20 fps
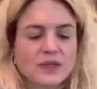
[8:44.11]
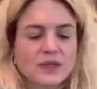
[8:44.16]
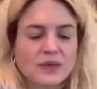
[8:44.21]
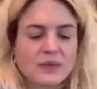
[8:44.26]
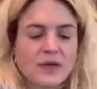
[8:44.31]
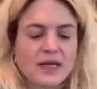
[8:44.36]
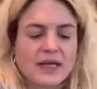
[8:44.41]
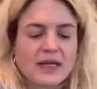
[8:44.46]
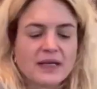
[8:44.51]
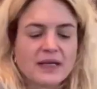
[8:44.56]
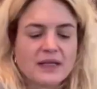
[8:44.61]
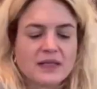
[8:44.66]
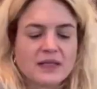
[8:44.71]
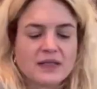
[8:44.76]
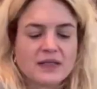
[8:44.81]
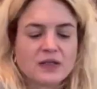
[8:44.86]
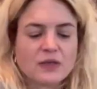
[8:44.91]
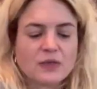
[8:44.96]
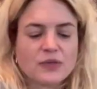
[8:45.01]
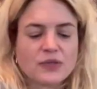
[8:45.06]
like making a
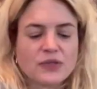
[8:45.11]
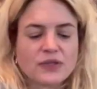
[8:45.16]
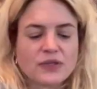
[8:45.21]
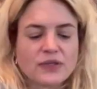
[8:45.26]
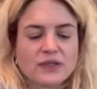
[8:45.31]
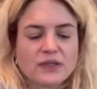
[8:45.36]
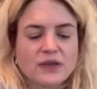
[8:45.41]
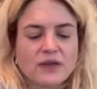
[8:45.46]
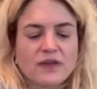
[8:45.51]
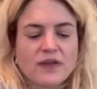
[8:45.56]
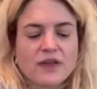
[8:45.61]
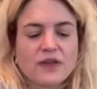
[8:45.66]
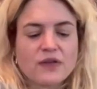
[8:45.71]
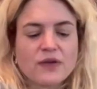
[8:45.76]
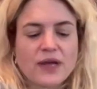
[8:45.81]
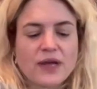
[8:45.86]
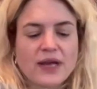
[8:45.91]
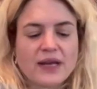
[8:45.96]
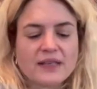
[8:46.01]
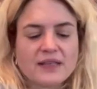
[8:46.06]
sculpture, that you
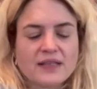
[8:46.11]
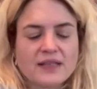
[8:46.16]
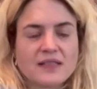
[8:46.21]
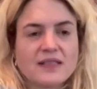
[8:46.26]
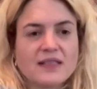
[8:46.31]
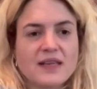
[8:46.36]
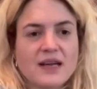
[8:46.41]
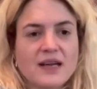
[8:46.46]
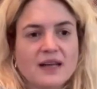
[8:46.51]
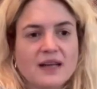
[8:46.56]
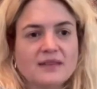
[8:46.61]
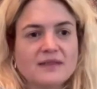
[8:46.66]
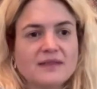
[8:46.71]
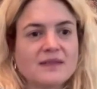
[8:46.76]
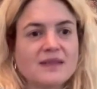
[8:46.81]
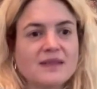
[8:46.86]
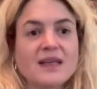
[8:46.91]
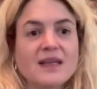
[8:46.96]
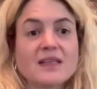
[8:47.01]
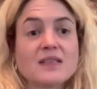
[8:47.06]
can't see yet.
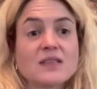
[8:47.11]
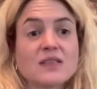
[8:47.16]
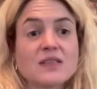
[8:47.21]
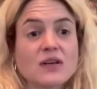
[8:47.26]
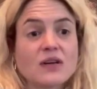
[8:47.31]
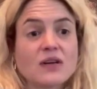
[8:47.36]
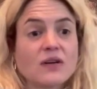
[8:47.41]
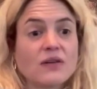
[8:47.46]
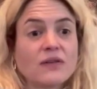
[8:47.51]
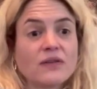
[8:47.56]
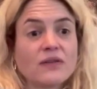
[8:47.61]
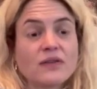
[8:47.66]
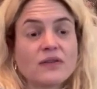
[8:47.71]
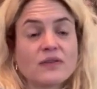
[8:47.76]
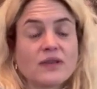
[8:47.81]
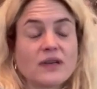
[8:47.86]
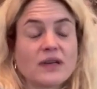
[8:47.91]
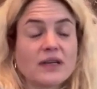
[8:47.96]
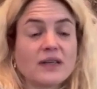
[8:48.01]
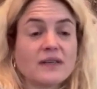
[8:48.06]
And so you
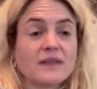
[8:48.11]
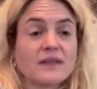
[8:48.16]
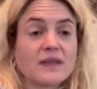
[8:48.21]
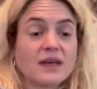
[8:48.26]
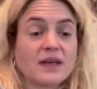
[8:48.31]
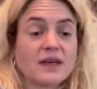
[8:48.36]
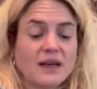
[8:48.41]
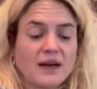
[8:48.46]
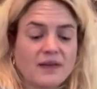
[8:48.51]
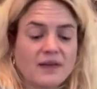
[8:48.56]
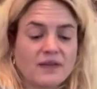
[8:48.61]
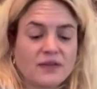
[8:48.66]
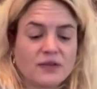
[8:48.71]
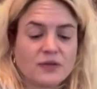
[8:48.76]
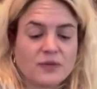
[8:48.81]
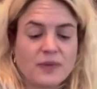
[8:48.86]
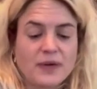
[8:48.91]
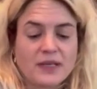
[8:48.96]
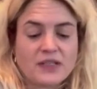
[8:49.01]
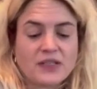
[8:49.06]
kind of have to
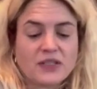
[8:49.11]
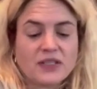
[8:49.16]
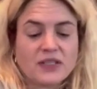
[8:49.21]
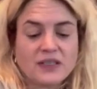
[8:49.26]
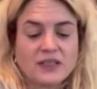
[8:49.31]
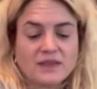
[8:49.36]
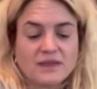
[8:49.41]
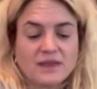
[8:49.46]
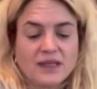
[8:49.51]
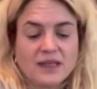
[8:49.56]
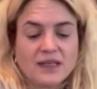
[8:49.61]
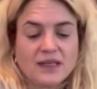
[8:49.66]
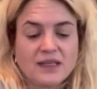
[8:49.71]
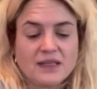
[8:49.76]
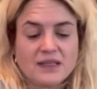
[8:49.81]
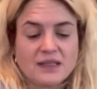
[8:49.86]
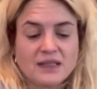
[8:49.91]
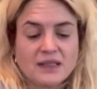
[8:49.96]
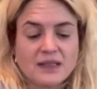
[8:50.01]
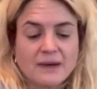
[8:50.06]
imagine it.
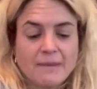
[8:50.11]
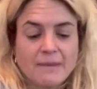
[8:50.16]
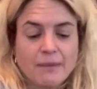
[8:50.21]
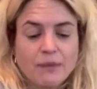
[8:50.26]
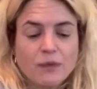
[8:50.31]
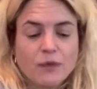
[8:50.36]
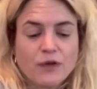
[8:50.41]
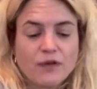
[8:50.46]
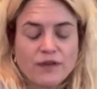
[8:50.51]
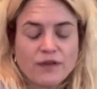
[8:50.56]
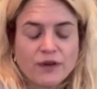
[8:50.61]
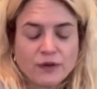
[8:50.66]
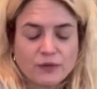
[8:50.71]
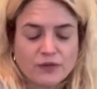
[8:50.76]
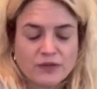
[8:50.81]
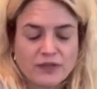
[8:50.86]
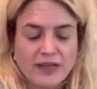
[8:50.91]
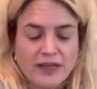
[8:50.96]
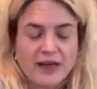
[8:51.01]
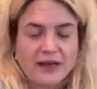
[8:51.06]
And we
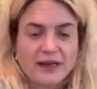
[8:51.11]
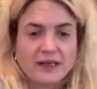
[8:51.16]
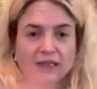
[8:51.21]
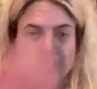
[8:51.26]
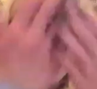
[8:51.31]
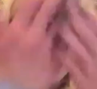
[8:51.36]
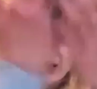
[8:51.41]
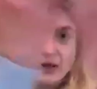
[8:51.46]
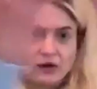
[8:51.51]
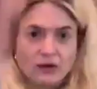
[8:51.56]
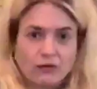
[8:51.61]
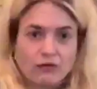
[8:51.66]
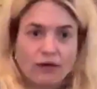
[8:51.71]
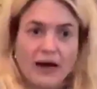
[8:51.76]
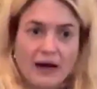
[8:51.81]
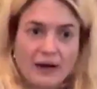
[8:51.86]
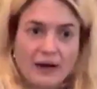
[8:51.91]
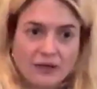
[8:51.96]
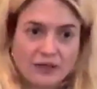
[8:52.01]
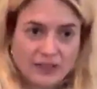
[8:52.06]
filmed that in a
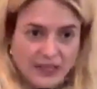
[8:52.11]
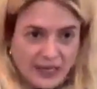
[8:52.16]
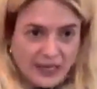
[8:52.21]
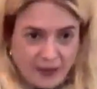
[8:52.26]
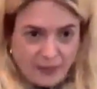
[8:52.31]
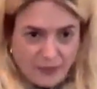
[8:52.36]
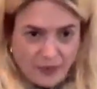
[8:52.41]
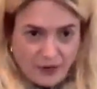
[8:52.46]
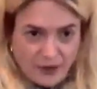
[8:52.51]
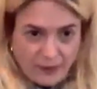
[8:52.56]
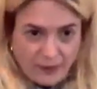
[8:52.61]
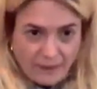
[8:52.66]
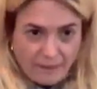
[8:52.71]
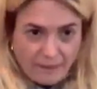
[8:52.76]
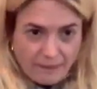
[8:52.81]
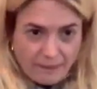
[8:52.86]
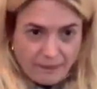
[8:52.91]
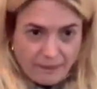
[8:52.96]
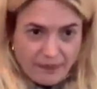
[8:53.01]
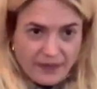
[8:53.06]
round camera
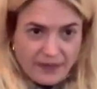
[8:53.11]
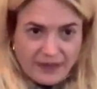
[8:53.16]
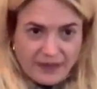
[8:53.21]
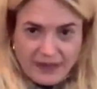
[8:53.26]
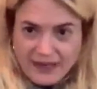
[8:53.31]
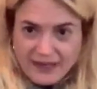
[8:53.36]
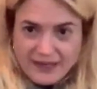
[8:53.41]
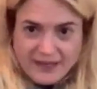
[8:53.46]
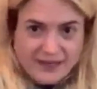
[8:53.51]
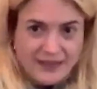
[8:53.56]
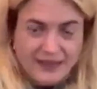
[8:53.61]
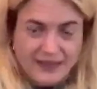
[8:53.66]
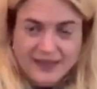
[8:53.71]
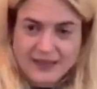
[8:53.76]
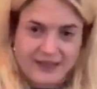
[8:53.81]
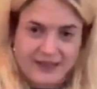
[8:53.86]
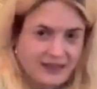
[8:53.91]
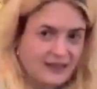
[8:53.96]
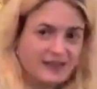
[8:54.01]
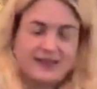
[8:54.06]
that has
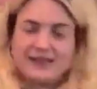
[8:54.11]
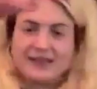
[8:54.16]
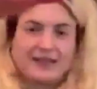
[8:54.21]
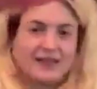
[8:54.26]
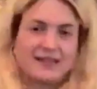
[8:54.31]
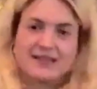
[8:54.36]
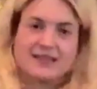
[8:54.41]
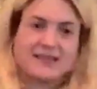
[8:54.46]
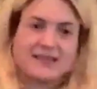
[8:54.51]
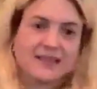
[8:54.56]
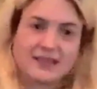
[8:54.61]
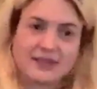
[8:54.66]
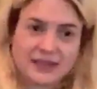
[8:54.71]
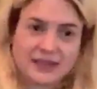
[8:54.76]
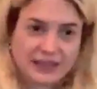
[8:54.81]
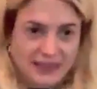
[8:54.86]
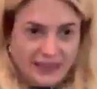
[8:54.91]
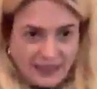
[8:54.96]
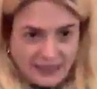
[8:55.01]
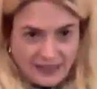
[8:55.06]
like a
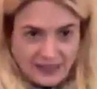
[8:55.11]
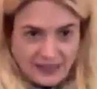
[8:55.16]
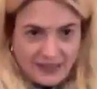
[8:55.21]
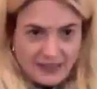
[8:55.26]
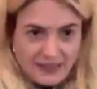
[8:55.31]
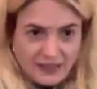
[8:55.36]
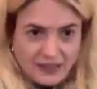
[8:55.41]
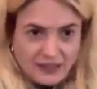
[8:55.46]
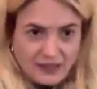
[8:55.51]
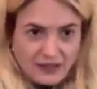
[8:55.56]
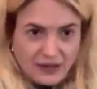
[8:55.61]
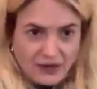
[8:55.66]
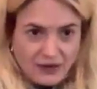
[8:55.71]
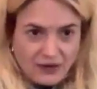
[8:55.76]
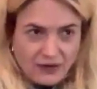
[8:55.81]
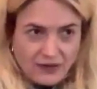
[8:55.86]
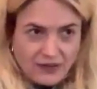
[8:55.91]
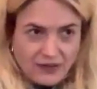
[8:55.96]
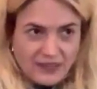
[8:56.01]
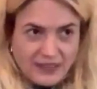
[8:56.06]
zillion lenses,
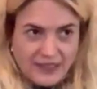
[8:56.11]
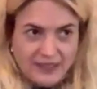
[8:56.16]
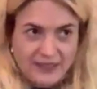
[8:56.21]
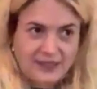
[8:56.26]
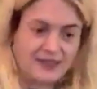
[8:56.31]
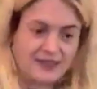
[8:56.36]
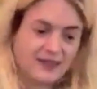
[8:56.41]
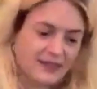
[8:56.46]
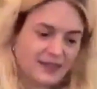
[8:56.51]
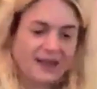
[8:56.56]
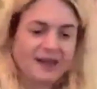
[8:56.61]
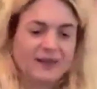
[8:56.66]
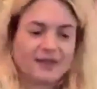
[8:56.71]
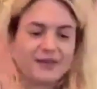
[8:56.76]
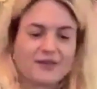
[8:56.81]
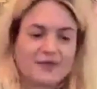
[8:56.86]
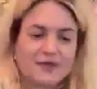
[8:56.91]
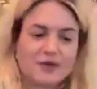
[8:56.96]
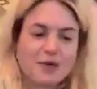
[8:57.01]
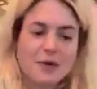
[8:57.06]
that takes, I
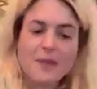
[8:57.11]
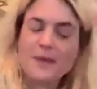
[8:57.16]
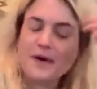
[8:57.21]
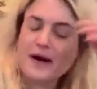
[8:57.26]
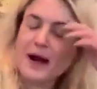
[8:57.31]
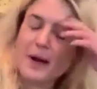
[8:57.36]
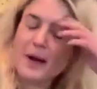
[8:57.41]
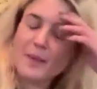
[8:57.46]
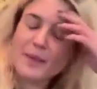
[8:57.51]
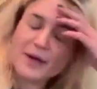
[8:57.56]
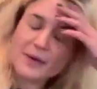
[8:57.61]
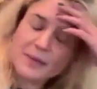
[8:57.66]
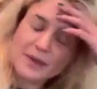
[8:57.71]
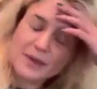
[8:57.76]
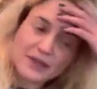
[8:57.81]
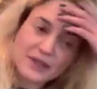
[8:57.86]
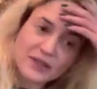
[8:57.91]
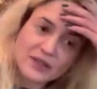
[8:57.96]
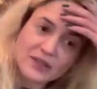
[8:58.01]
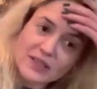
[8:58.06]
don't even remember how many
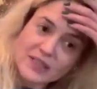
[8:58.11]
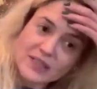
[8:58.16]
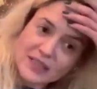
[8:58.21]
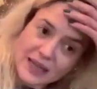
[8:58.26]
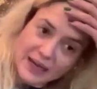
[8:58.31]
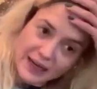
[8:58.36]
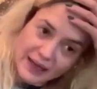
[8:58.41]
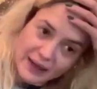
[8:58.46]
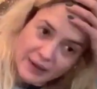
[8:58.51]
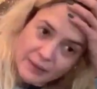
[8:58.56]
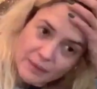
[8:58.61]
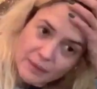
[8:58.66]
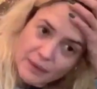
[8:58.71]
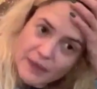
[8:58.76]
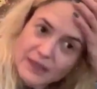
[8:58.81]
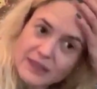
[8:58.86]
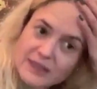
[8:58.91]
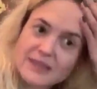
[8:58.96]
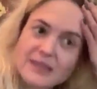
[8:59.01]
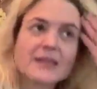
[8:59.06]
pictures a second,
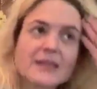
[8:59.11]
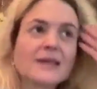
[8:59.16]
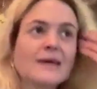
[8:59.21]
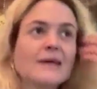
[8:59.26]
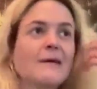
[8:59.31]
but it's